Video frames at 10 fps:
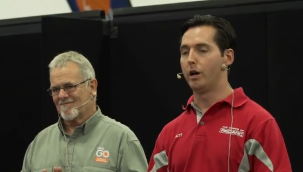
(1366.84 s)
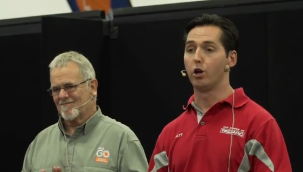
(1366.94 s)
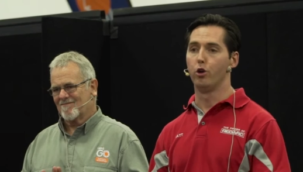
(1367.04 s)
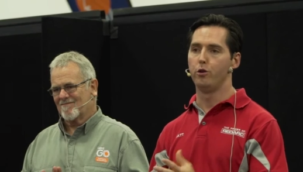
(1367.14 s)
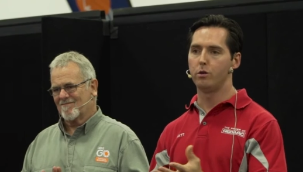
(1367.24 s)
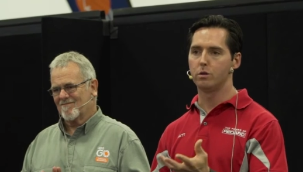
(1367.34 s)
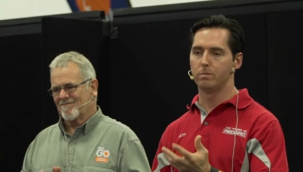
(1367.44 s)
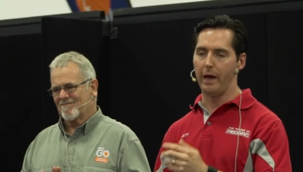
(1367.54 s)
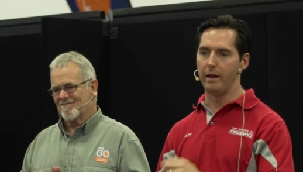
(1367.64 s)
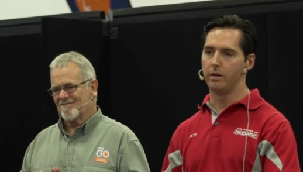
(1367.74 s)
Speaker 1: a glue,
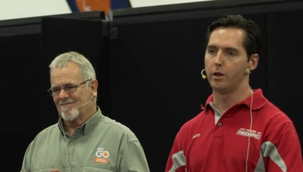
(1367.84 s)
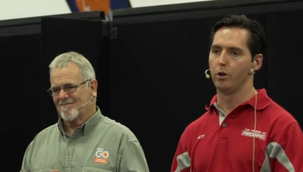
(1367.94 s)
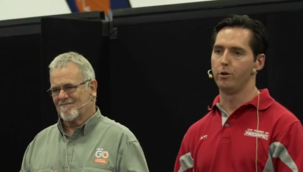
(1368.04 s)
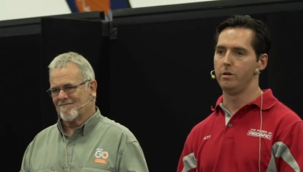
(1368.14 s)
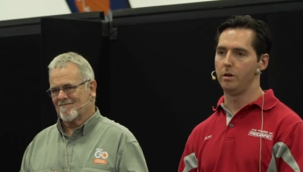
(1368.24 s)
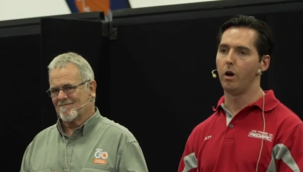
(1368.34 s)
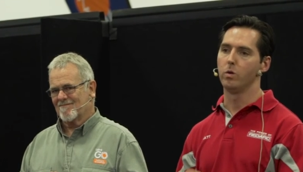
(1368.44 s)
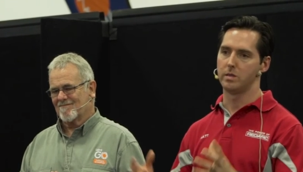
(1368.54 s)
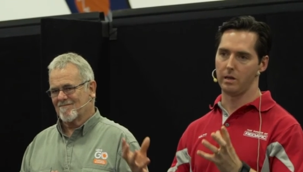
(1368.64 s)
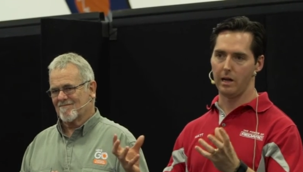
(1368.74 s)
and the glue holds
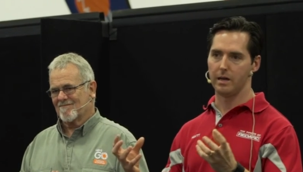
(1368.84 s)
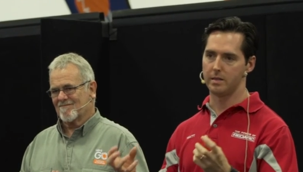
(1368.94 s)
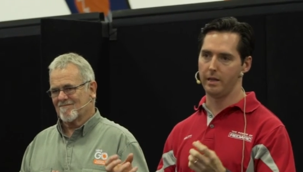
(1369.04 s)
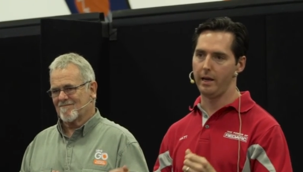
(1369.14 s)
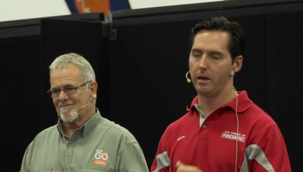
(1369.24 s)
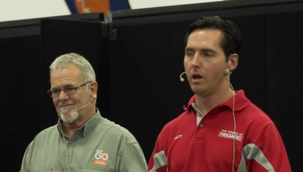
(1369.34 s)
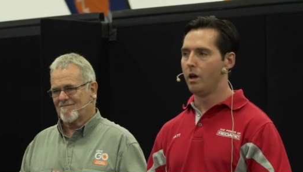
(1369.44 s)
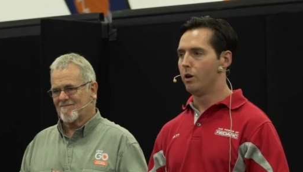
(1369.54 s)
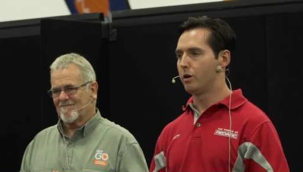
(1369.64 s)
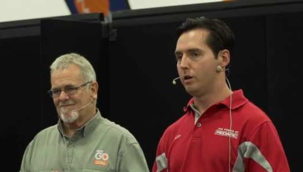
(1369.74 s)
the glass there.
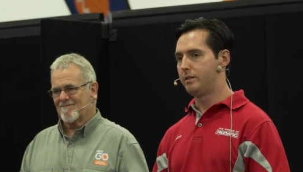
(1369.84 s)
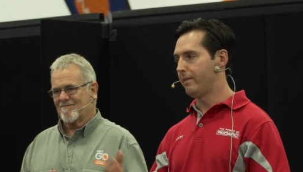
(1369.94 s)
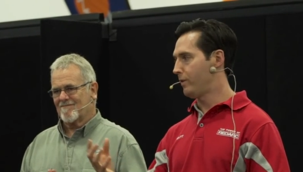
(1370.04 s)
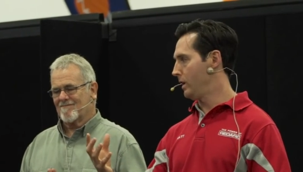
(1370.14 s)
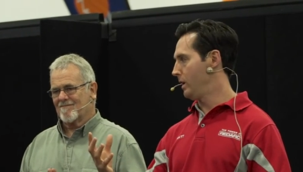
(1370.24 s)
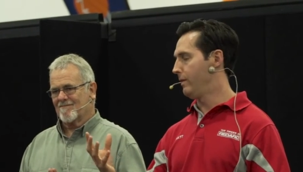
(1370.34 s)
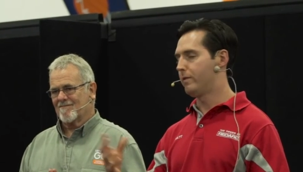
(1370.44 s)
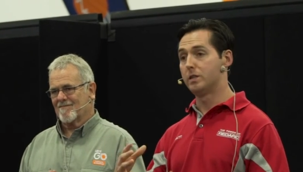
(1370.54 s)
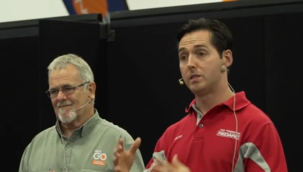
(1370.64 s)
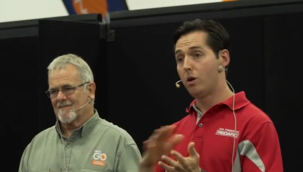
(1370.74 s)
Look, definitely, if the
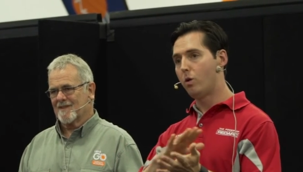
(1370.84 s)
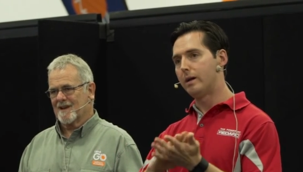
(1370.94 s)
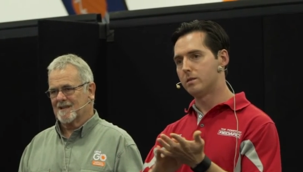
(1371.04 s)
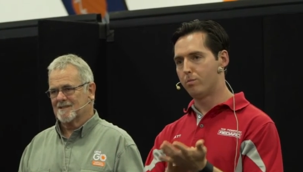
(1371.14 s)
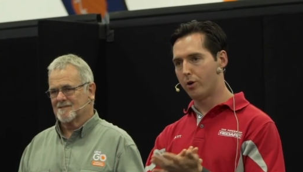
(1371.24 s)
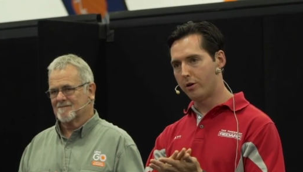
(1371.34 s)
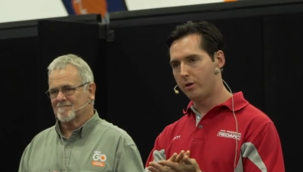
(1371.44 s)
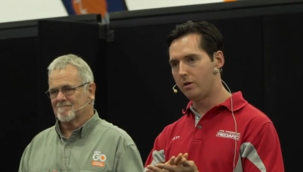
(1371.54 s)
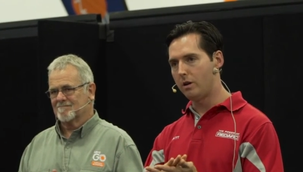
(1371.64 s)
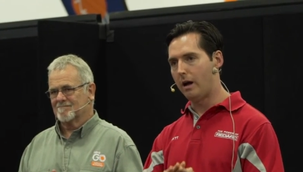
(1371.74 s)
cell hasn't
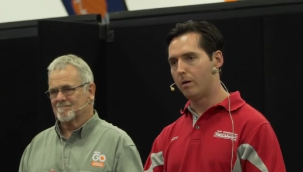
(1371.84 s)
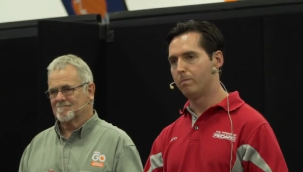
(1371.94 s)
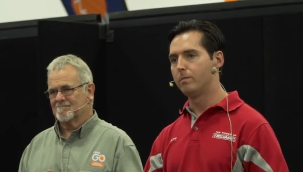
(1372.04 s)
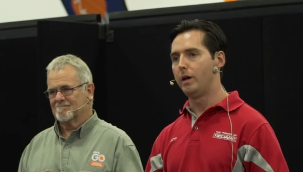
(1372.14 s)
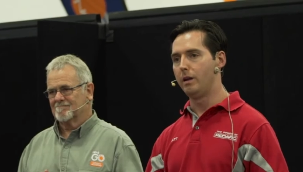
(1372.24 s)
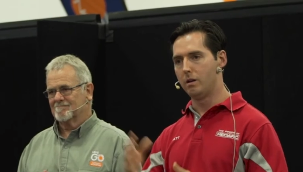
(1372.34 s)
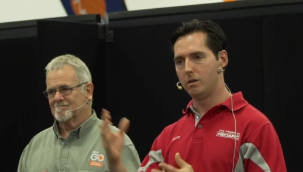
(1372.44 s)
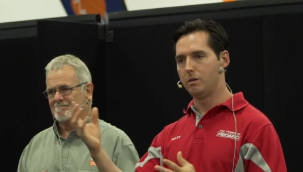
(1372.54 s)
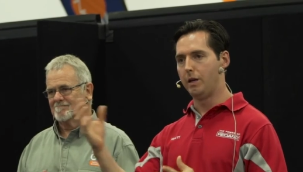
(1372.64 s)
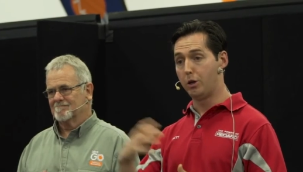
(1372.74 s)
broken, um, it
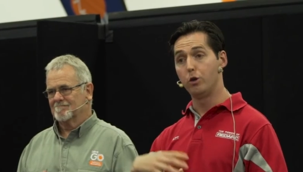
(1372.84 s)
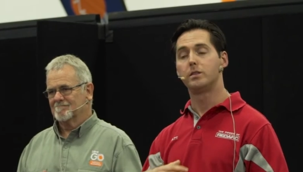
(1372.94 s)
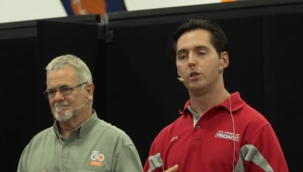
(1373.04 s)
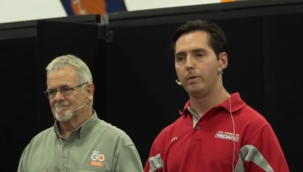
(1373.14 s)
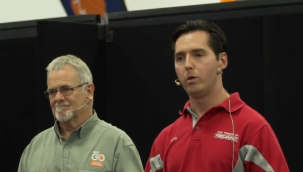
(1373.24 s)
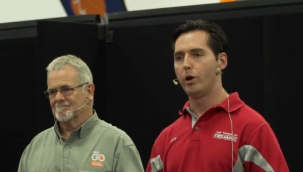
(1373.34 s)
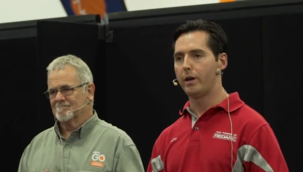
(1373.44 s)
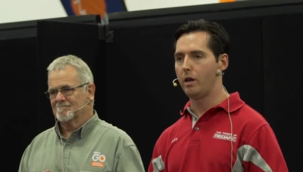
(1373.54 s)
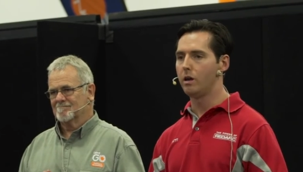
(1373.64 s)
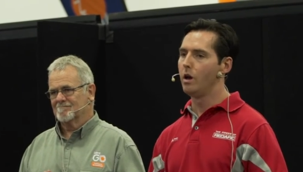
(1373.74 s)
it could still be
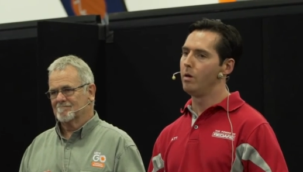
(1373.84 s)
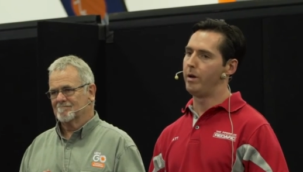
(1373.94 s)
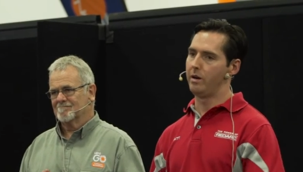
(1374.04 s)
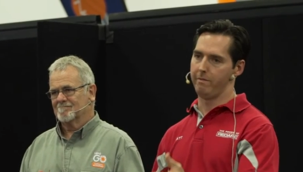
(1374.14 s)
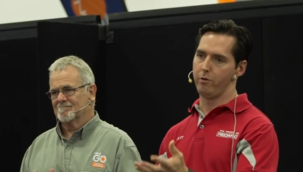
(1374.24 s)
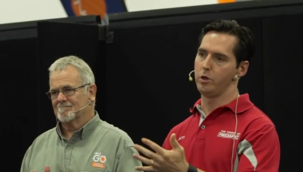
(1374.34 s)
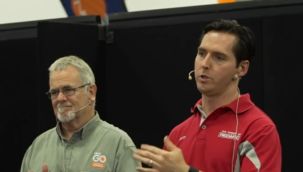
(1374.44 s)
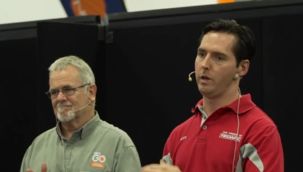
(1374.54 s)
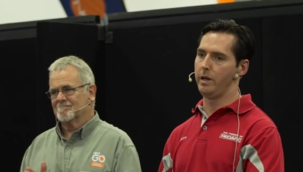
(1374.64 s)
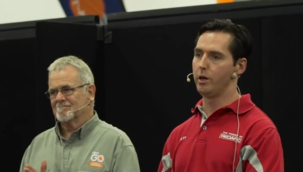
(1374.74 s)
working, but
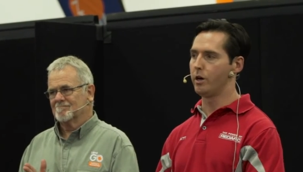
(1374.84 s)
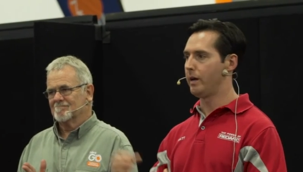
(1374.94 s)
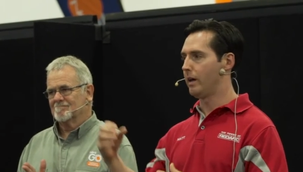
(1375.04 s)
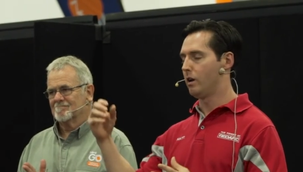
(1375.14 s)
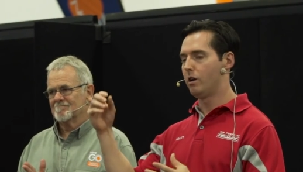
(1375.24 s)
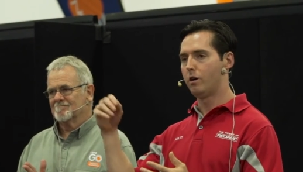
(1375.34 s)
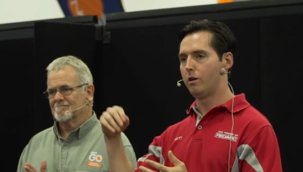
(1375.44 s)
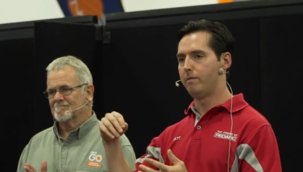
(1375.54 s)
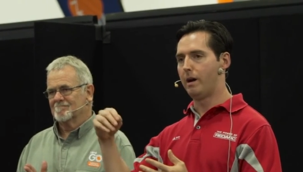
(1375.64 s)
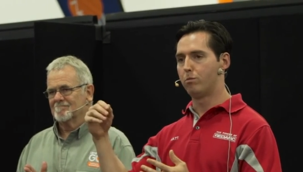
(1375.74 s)
unfortunately you're going to get a lot
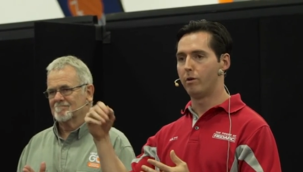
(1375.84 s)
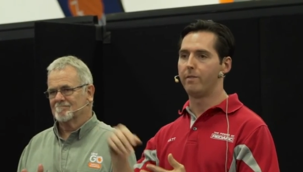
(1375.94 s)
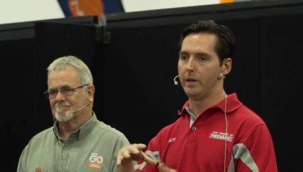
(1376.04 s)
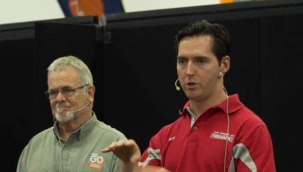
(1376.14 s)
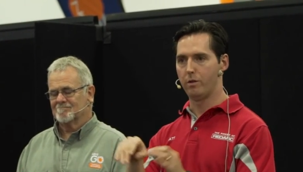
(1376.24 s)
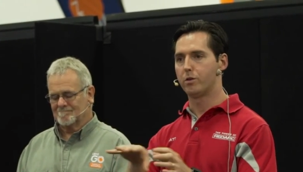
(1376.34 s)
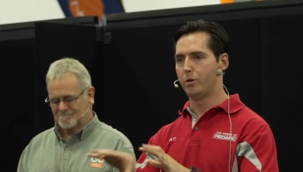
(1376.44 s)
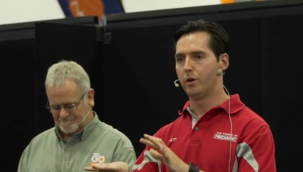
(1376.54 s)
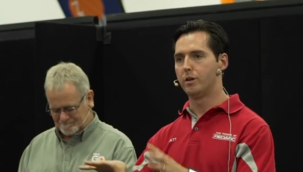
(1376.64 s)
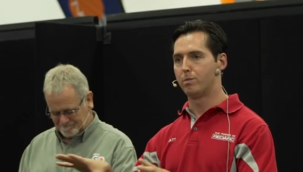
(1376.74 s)
of um, reflection through
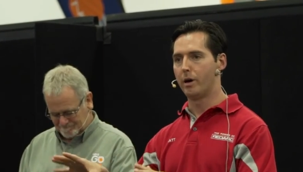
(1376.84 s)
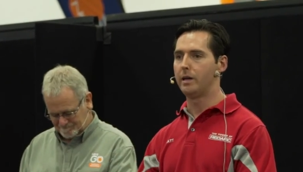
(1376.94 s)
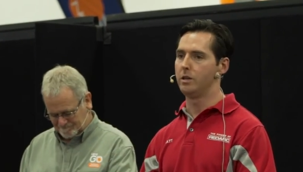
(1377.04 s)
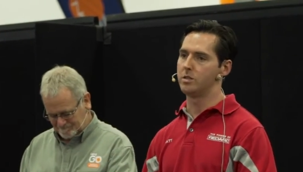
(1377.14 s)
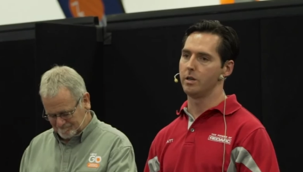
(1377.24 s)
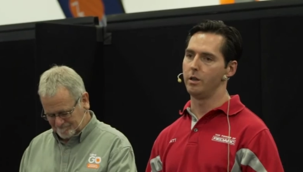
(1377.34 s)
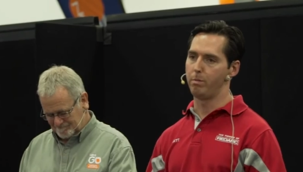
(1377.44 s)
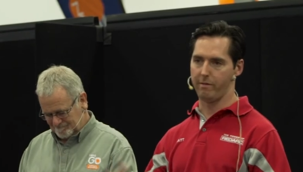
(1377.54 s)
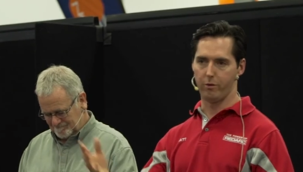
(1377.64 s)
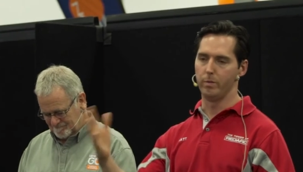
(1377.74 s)
those breakage, so the
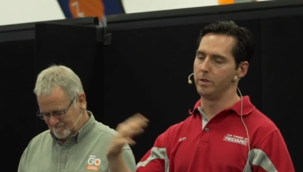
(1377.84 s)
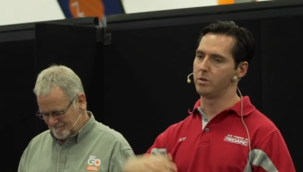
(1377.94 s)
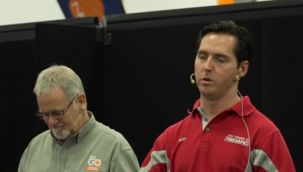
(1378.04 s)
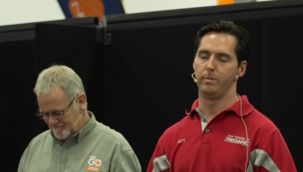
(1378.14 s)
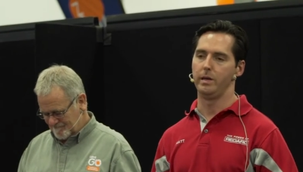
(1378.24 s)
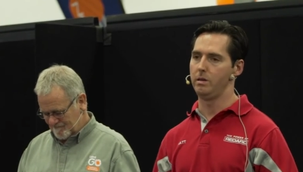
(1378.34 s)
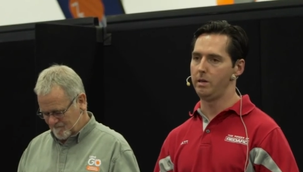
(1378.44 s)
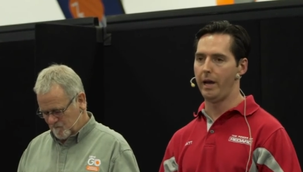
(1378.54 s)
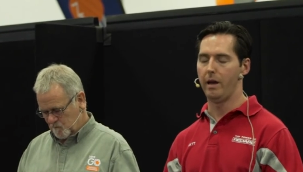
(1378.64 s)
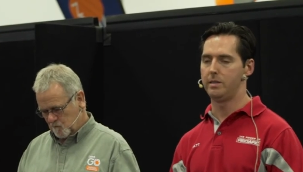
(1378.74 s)
performance could be
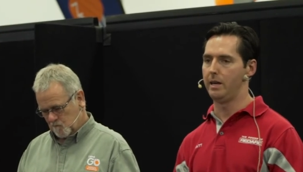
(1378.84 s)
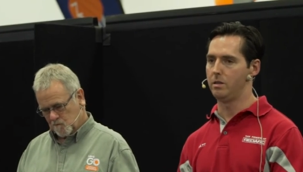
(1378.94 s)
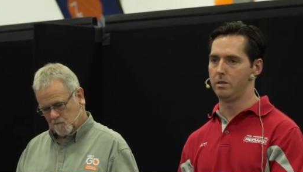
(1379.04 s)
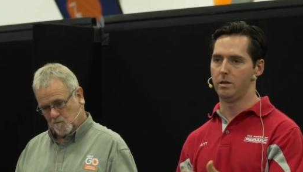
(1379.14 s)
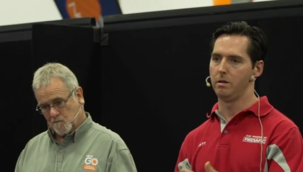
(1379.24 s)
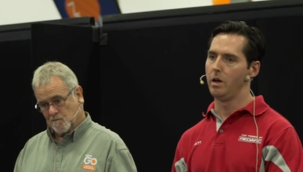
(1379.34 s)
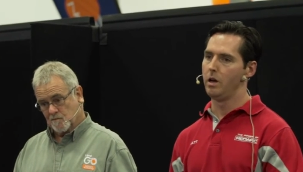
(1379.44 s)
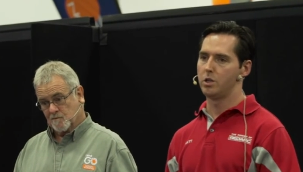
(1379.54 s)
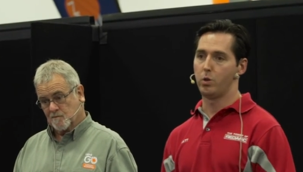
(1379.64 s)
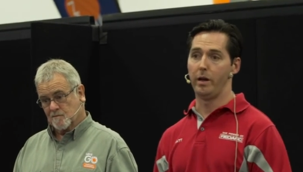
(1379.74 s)
yeah down to
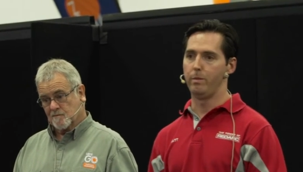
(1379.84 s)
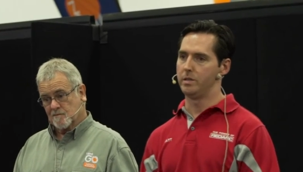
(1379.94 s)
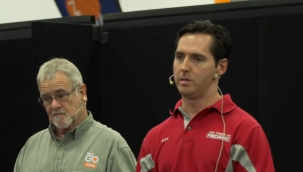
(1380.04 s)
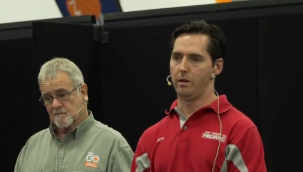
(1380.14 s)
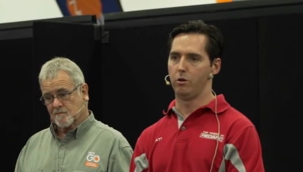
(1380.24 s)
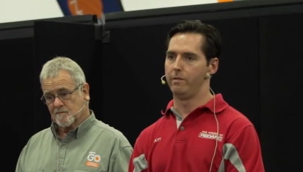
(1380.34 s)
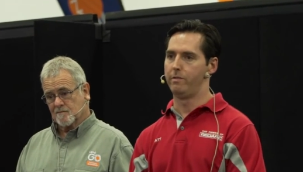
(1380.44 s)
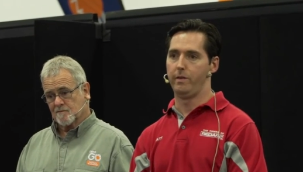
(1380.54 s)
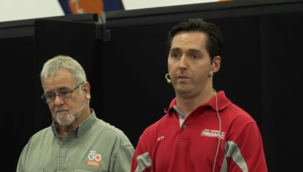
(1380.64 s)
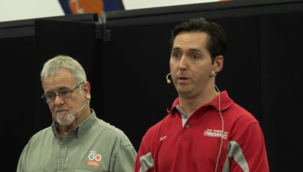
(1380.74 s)
20% or
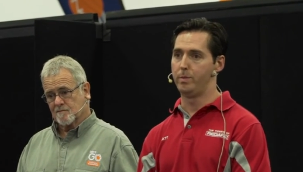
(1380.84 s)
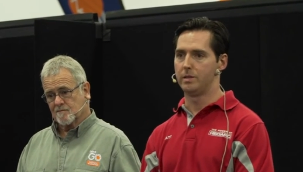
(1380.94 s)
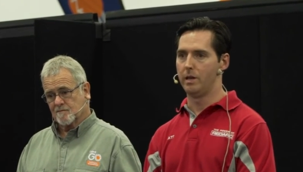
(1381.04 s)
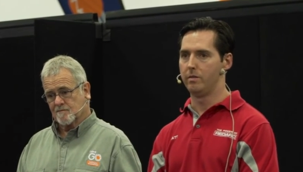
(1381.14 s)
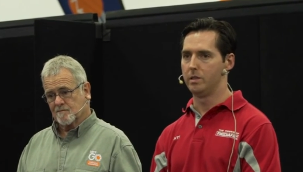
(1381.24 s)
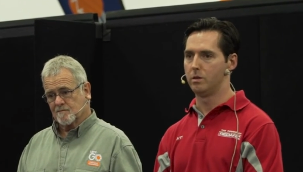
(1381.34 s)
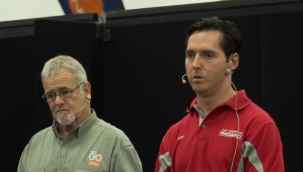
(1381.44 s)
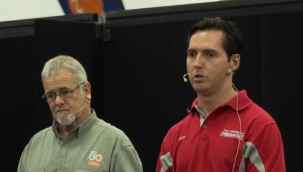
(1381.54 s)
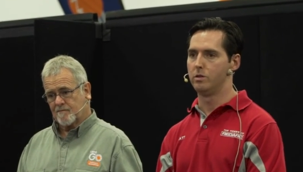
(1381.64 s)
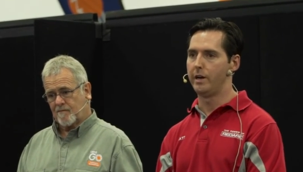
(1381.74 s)
50% of its
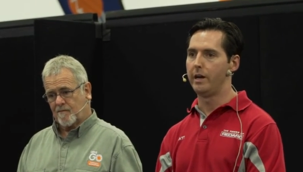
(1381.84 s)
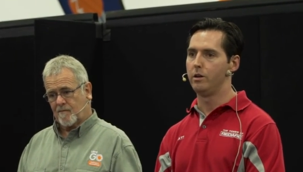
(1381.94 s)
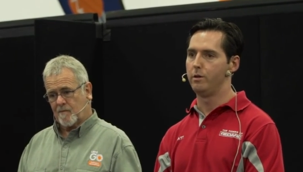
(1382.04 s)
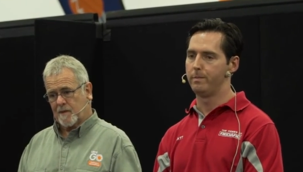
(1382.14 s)
original value.